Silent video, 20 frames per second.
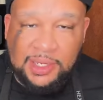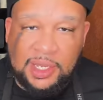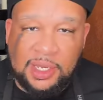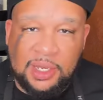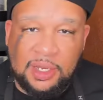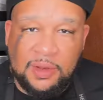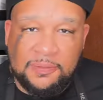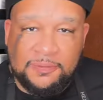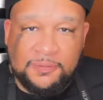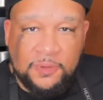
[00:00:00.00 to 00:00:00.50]
like I
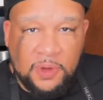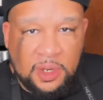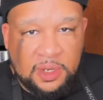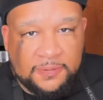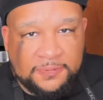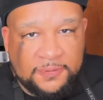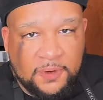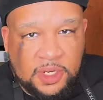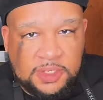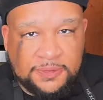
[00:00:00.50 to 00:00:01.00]
did in the
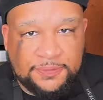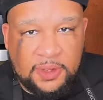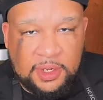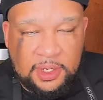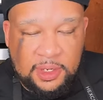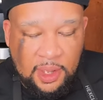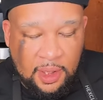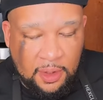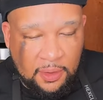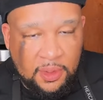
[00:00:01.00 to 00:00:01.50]
in the first
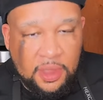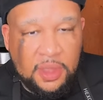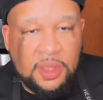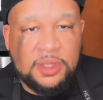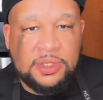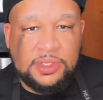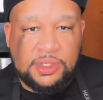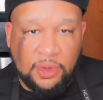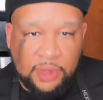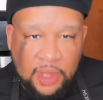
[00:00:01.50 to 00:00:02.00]
video.
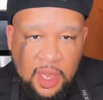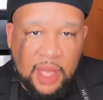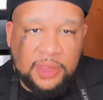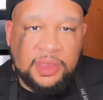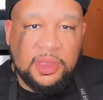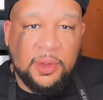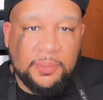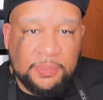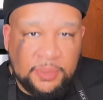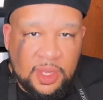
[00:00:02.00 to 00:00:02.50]
So
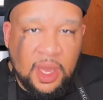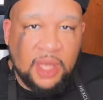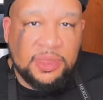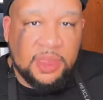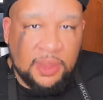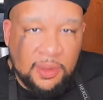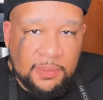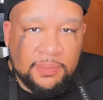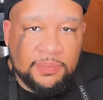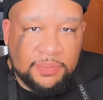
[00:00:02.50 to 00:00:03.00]
cut them,
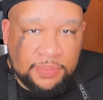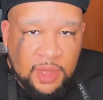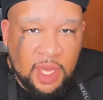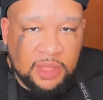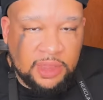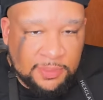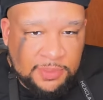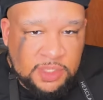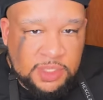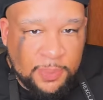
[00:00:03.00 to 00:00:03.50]
cut them,
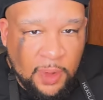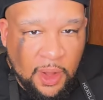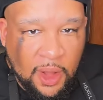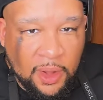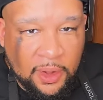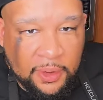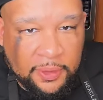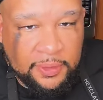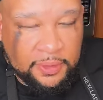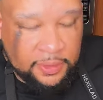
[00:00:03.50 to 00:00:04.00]
cut them
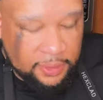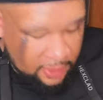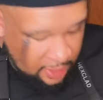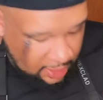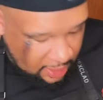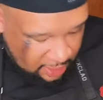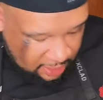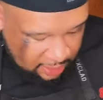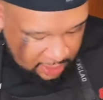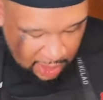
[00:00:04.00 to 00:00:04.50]
small.
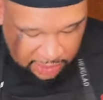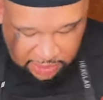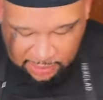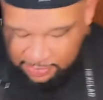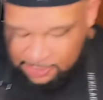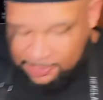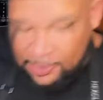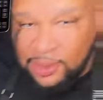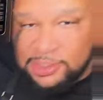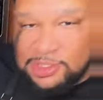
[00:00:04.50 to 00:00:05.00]
Cut
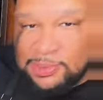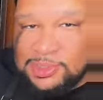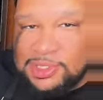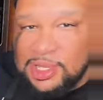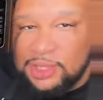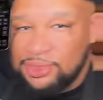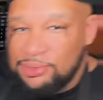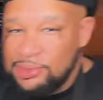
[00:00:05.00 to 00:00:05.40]
them small. Someone